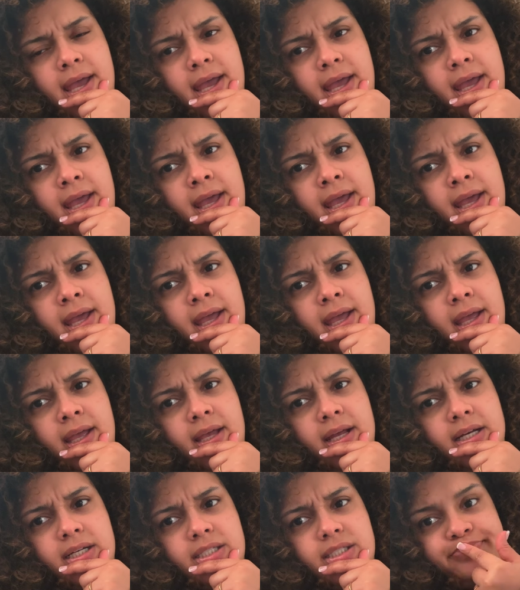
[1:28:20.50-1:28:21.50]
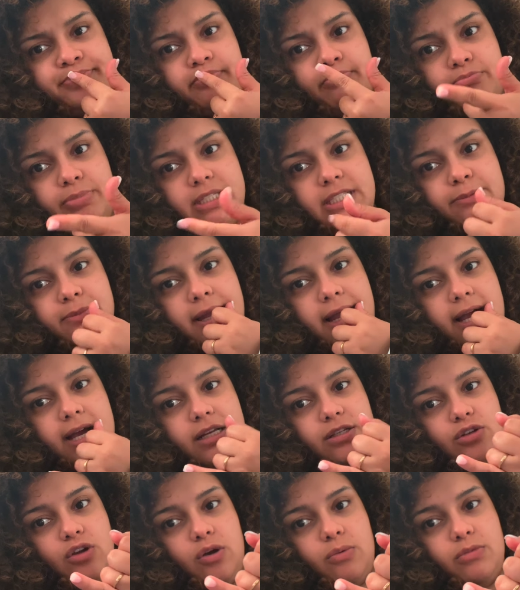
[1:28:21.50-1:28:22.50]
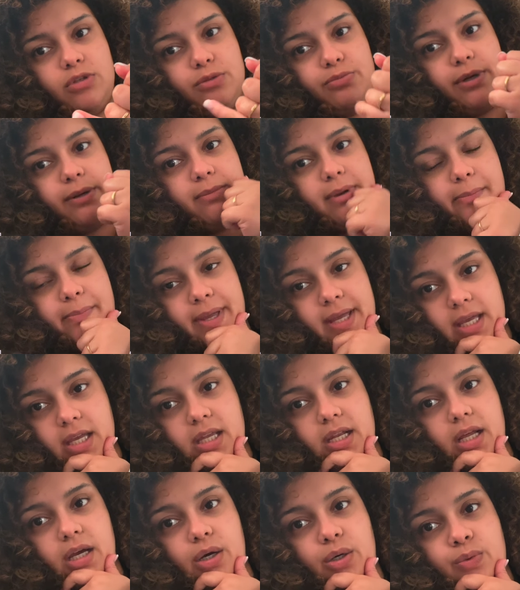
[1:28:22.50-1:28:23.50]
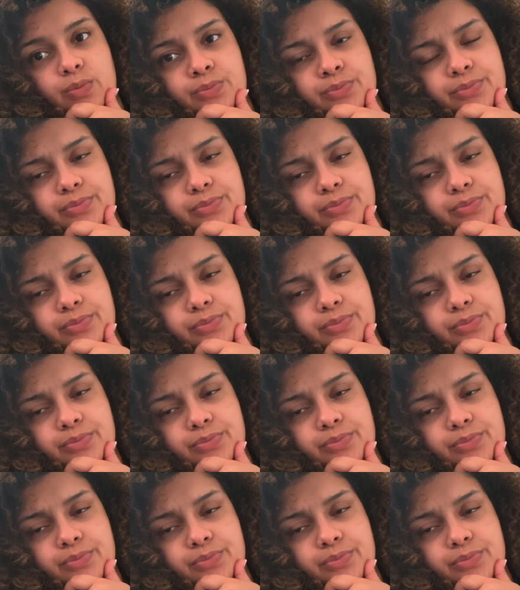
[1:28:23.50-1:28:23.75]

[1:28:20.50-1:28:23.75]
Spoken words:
And bust my ass, almost break my pinky nail.